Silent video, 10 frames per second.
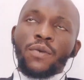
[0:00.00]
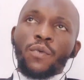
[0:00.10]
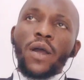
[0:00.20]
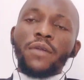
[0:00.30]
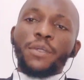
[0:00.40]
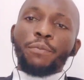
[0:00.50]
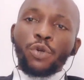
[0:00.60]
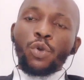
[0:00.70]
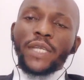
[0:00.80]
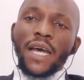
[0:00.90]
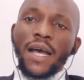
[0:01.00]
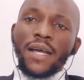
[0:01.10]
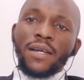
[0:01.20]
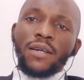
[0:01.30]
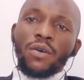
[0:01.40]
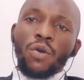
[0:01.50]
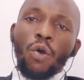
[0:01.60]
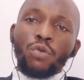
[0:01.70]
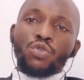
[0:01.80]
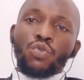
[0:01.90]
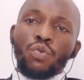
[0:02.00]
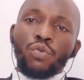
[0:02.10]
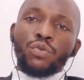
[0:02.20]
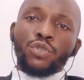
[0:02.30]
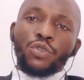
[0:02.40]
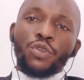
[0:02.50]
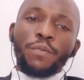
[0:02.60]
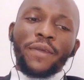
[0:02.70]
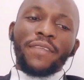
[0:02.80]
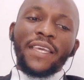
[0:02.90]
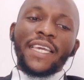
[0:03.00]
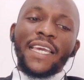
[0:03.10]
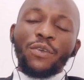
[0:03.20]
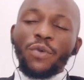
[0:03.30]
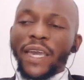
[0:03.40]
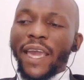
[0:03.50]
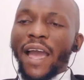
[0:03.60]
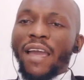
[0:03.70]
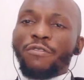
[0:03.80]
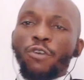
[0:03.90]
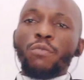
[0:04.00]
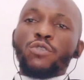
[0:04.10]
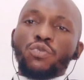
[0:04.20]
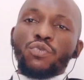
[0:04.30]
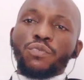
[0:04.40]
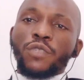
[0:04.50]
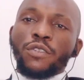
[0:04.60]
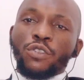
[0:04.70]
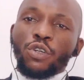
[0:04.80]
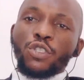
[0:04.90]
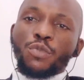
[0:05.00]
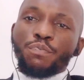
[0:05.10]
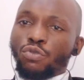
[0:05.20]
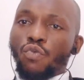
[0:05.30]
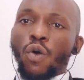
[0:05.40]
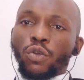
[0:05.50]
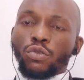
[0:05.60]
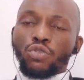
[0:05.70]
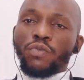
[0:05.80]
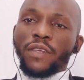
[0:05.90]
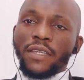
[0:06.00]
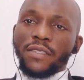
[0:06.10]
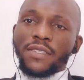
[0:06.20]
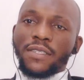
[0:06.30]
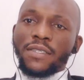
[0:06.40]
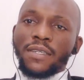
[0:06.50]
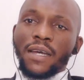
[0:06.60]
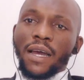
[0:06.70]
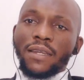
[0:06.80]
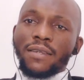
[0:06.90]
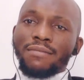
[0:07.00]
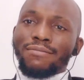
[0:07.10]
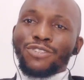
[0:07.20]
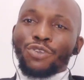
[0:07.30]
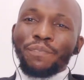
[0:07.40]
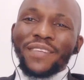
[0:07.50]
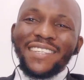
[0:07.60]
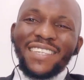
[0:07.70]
While the brother also should not be thinking, okay, I have come to just do one or two things, something